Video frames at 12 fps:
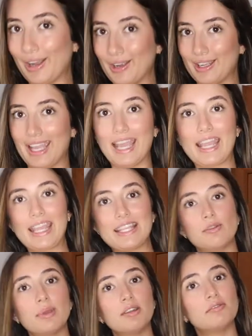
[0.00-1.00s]
Okay,
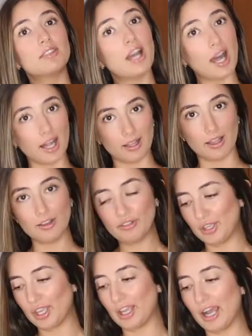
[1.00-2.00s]
here's a bit of color
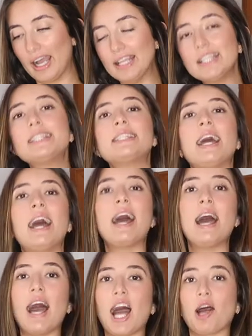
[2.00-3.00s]
for you guys.
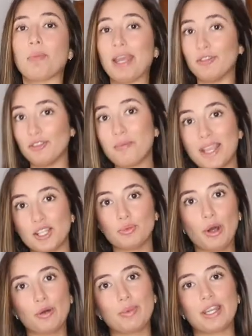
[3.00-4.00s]
And for me as
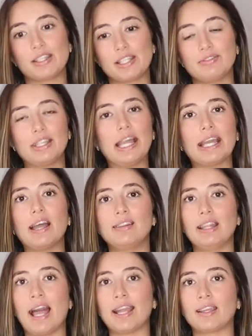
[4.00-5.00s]
well, because I feel like I
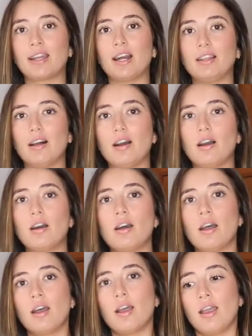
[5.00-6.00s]
lack color,
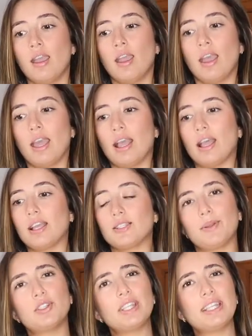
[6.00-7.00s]

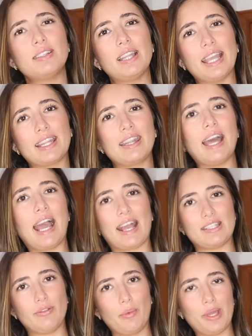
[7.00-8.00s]
especially in like the
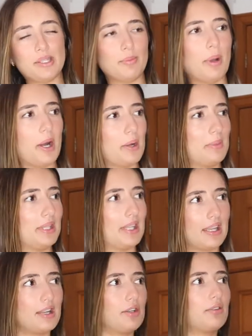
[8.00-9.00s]
activewear department.
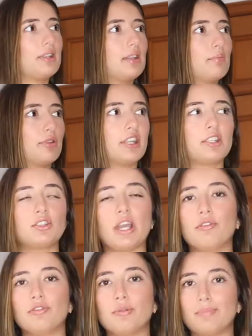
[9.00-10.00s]
Like, I don't really branch
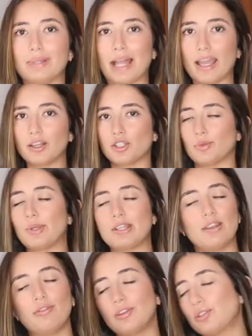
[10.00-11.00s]
out from black just
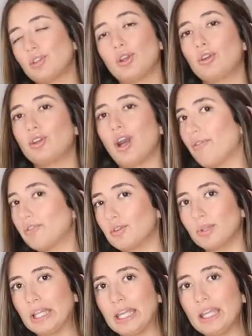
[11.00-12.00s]
because I feel so
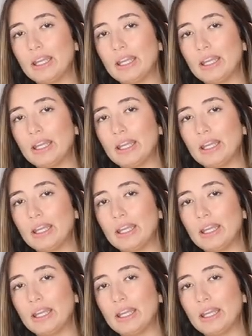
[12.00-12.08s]
comfortable in